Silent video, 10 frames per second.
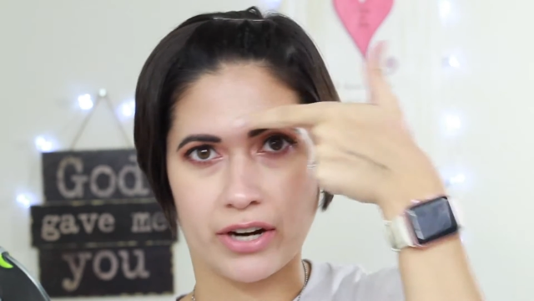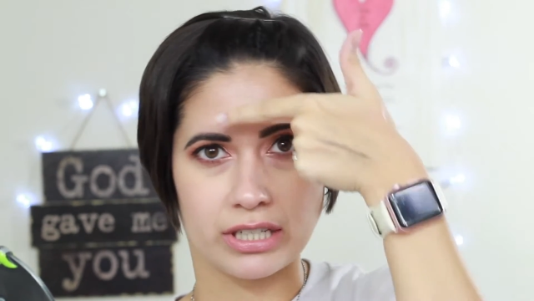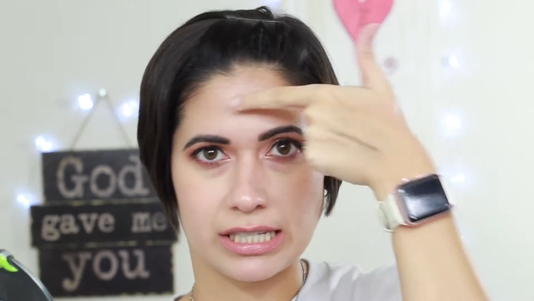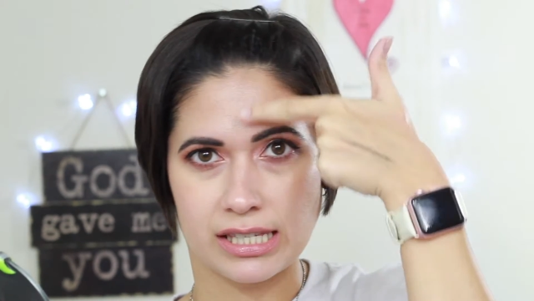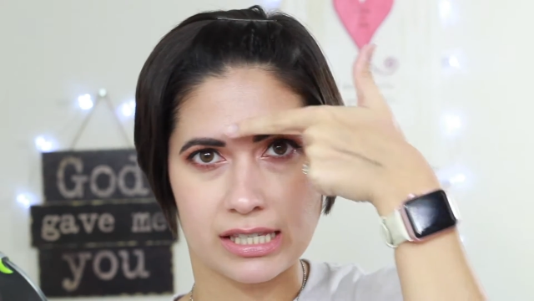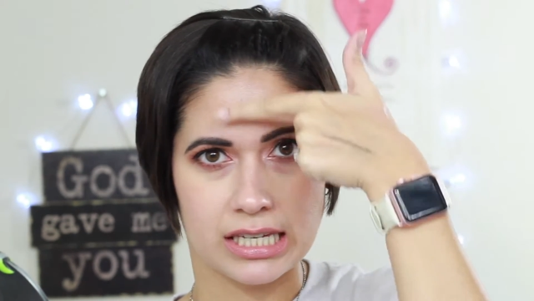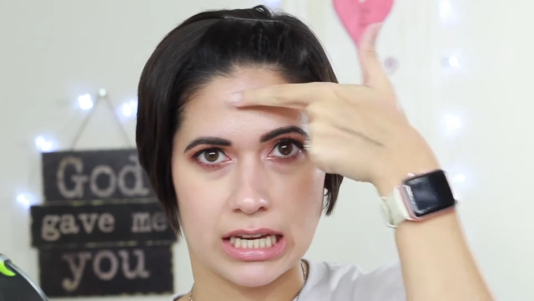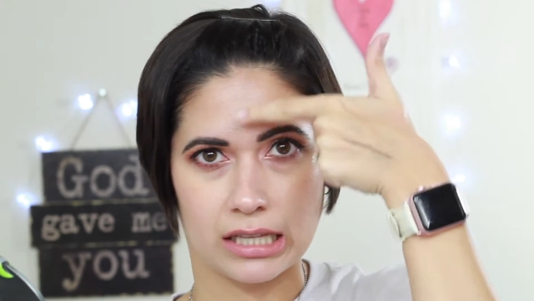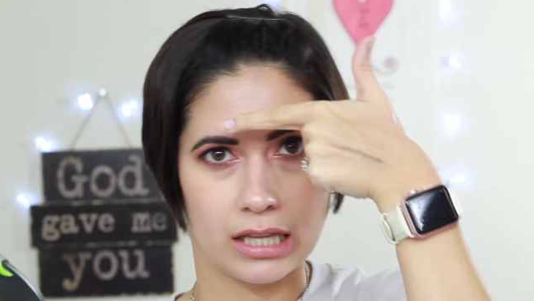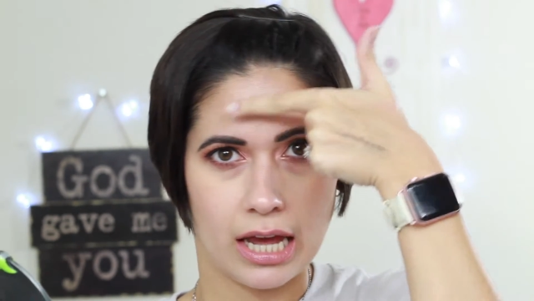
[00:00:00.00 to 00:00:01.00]
fairly
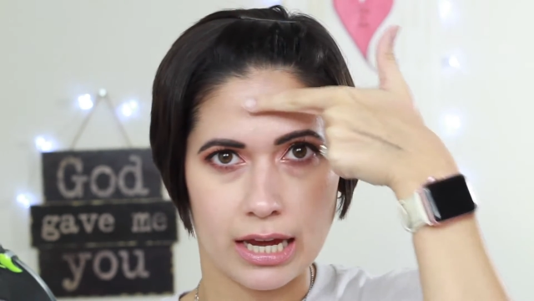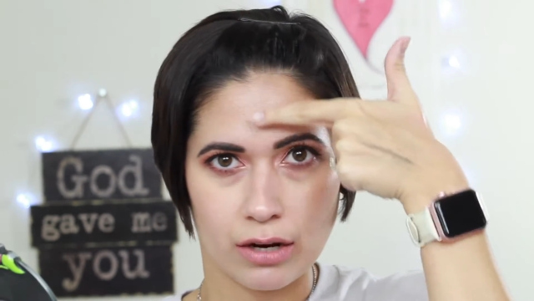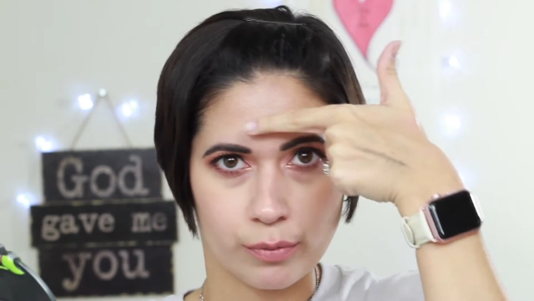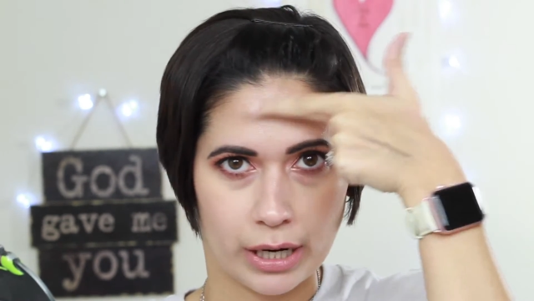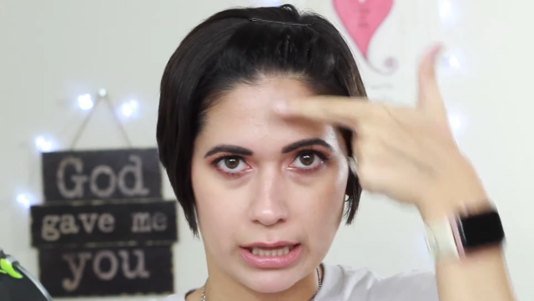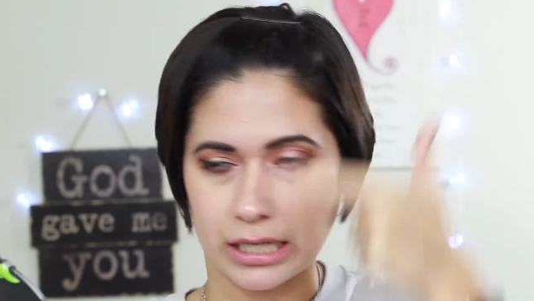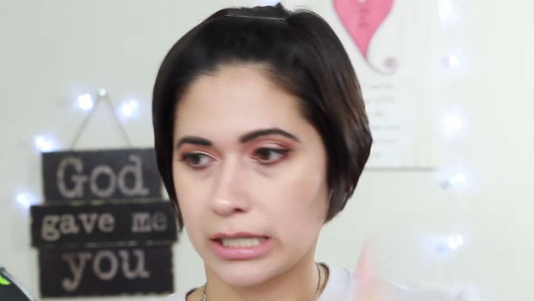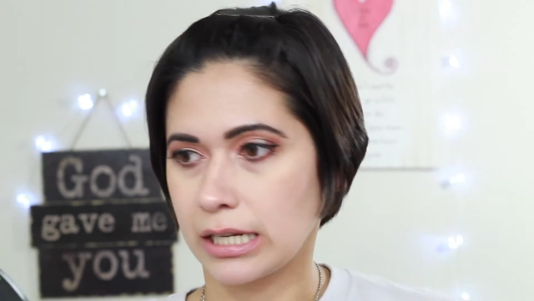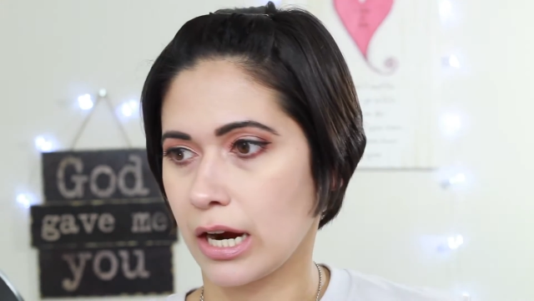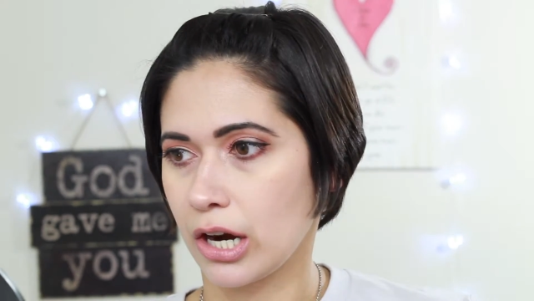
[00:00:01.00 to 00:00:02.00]
skin-like right in
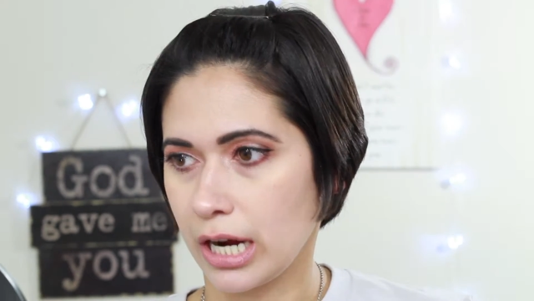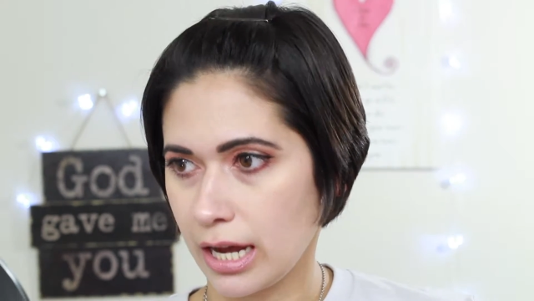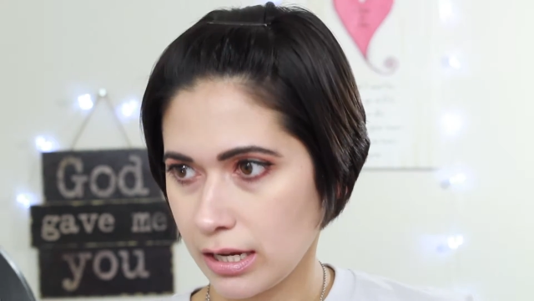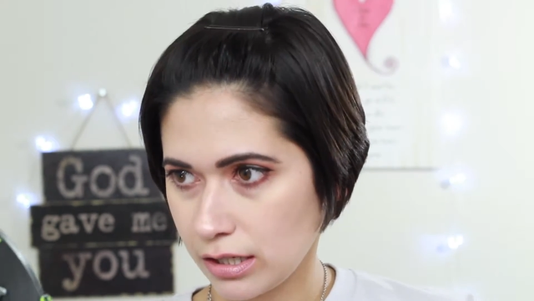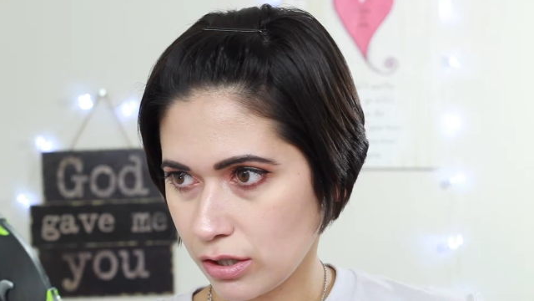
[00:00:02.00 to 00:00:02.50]
this area.